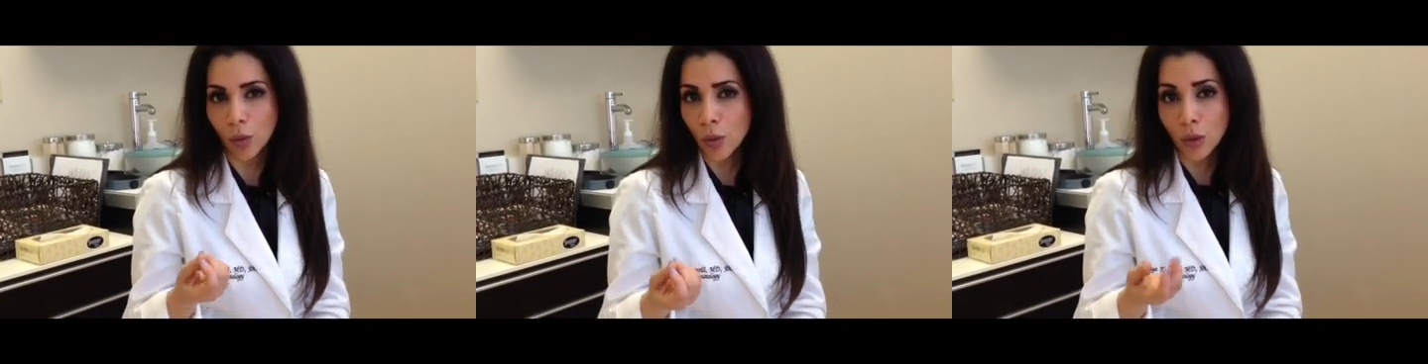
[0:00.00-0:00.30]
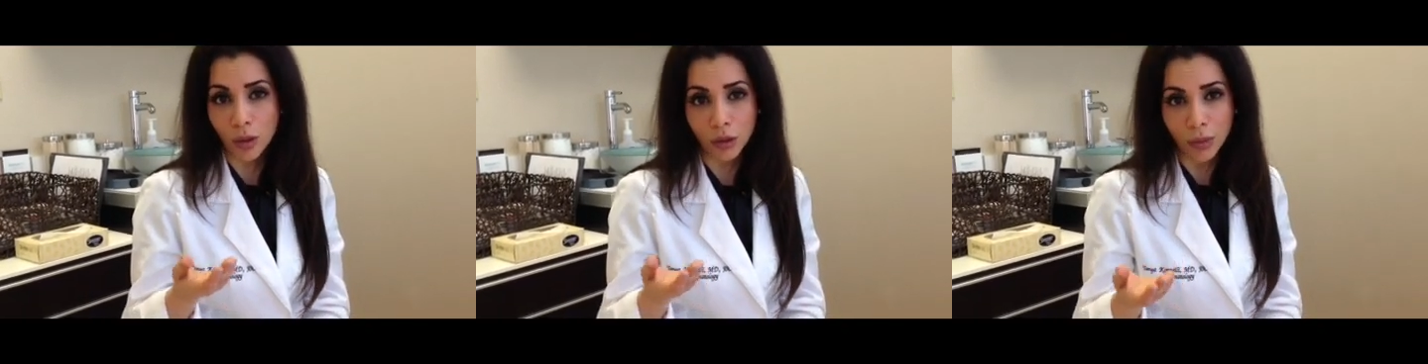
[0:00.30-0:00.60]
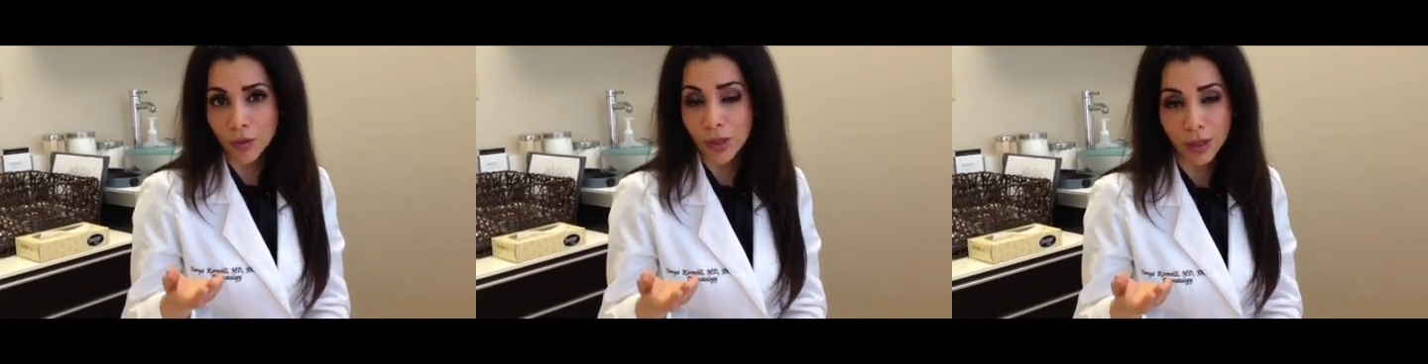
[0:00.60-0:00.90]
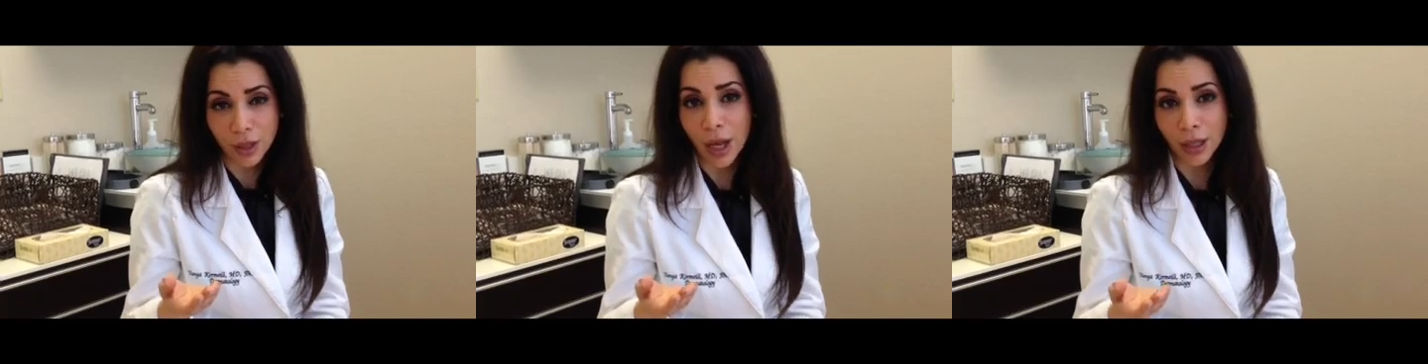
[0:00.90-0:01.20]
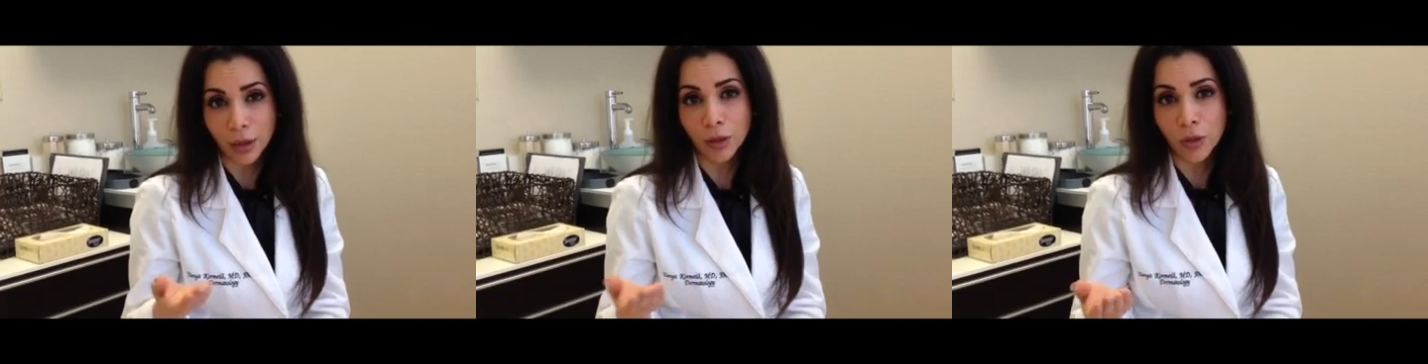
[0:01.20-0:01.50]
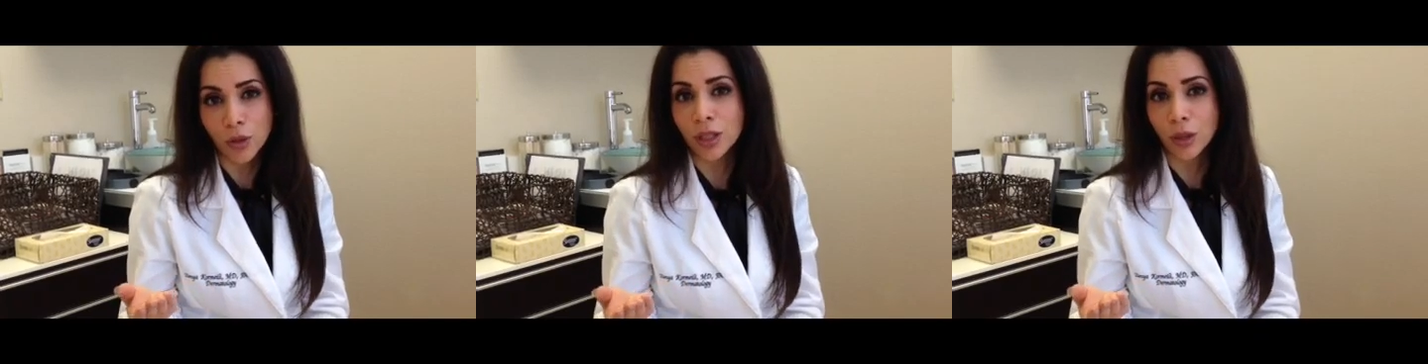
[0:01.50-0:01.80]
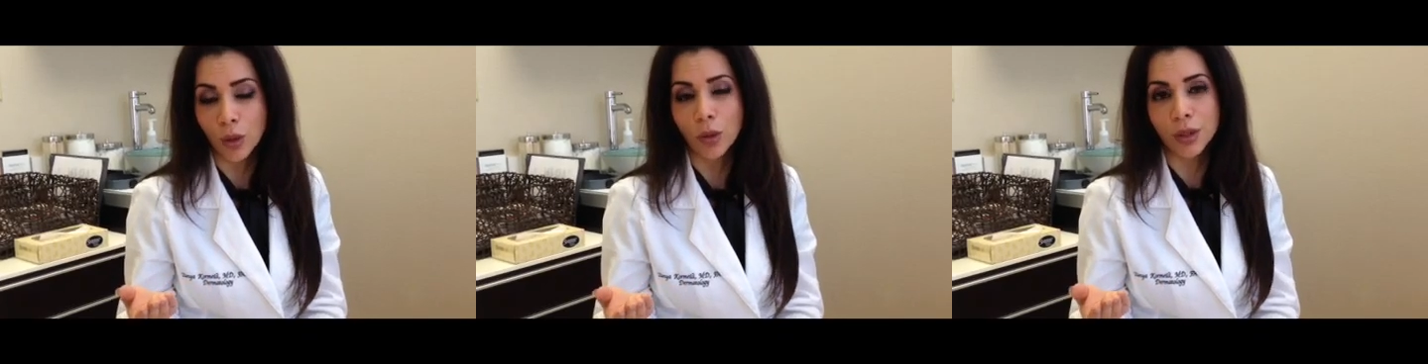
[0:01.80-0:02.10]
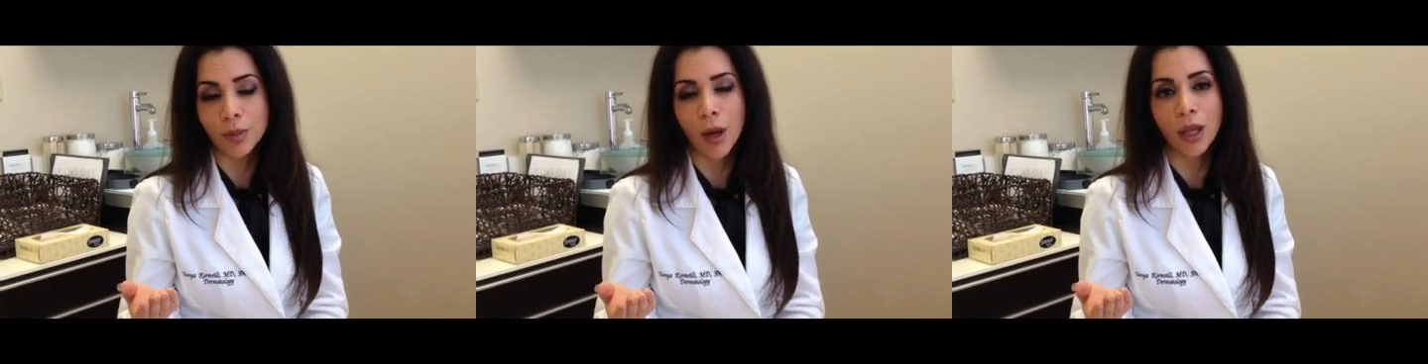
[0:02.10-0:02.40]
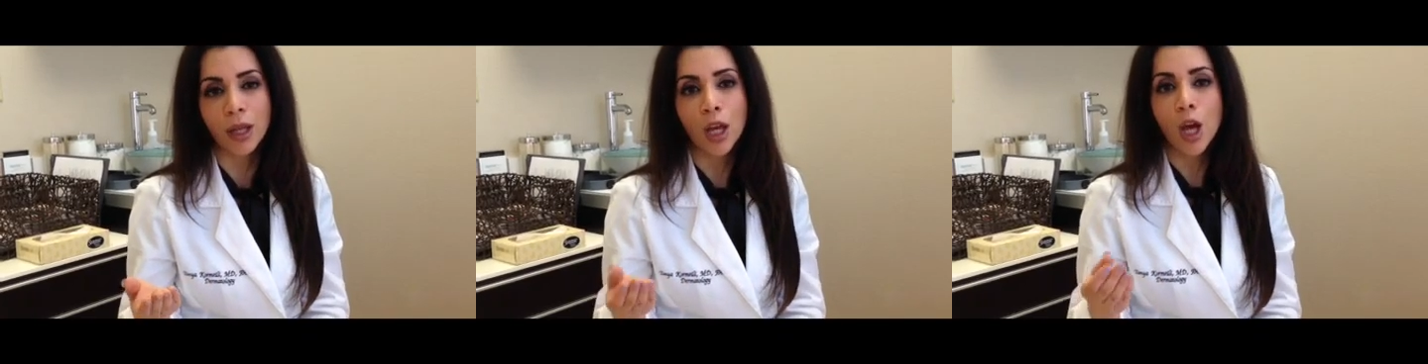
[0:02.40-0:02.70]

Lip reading: or if it's tiny, usually the whole spot,